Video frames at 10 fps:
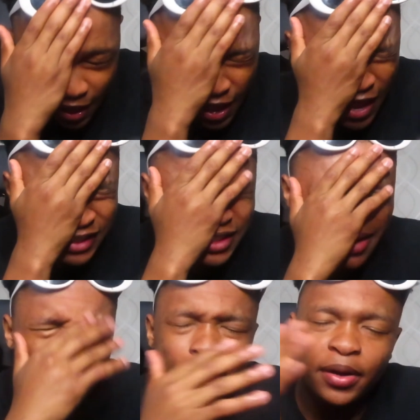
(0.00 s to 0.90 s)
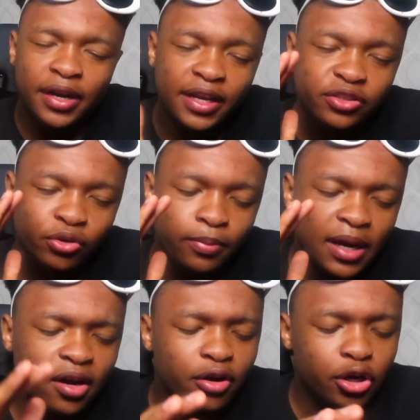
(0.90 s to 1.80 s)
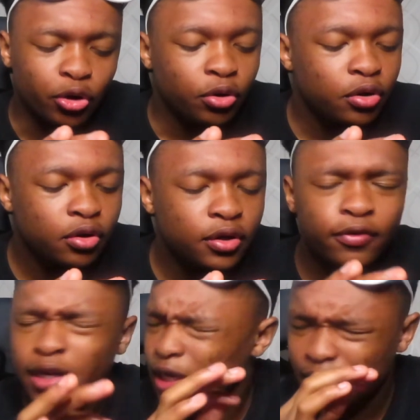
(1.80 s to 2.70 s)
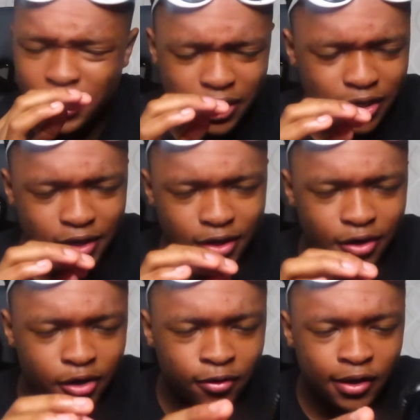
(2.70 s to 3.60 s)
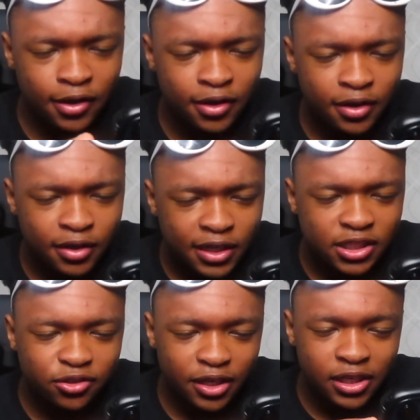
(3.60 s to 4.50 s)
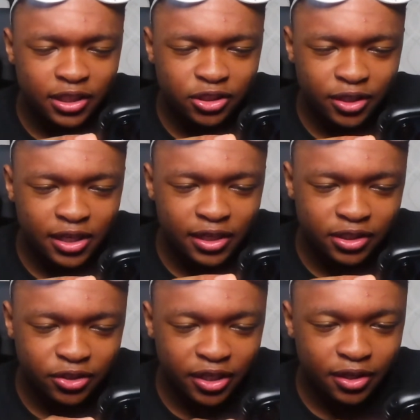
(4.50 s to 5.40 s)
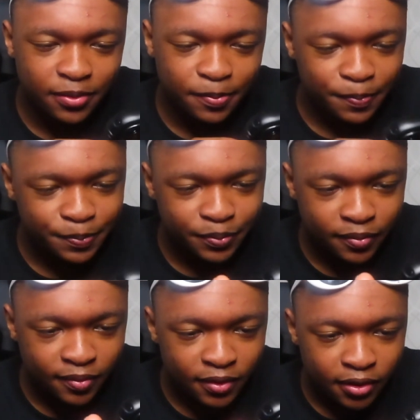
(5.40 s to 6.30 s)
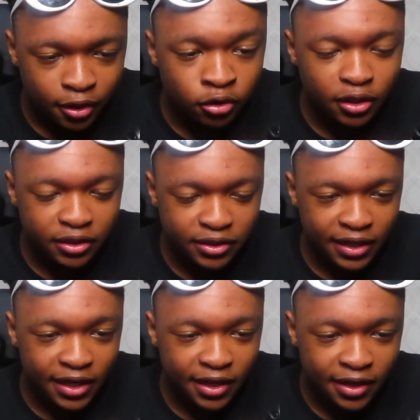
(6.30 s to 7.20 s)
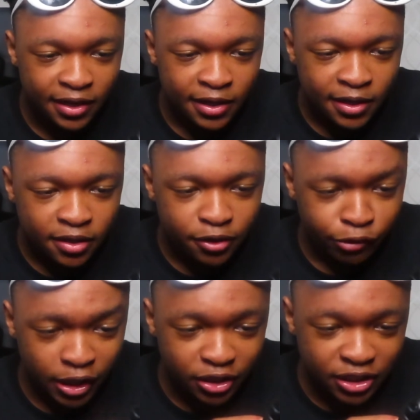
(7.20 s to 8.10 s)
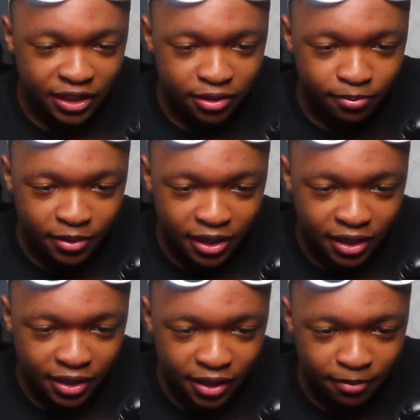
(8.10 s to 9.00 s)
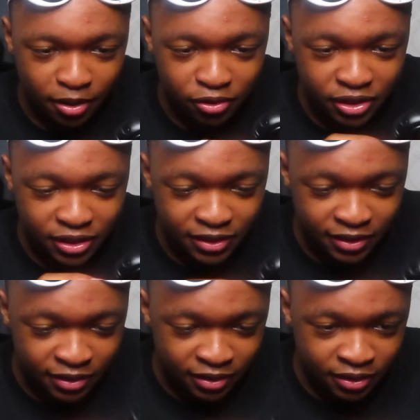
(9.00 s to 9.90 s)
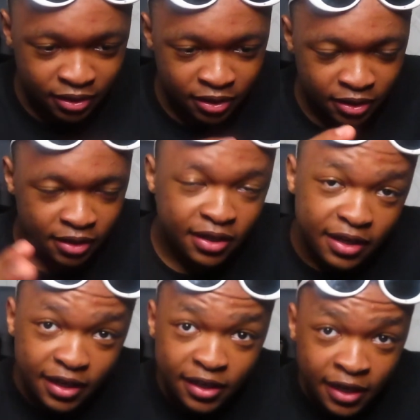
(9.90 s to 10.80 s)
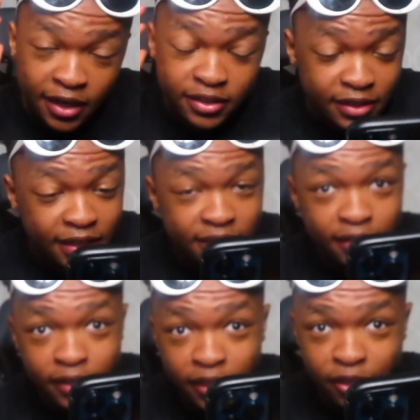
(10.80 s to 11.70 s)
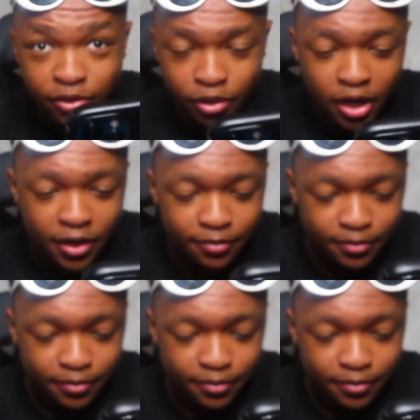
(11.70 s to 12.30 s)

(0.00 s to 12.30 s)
Actually, I might put another one, but I don't know. No, wait. It's straight, look straight, look straight. You know what I'm saying? Readjust my emojis. Here's the next thing you need to do, alright?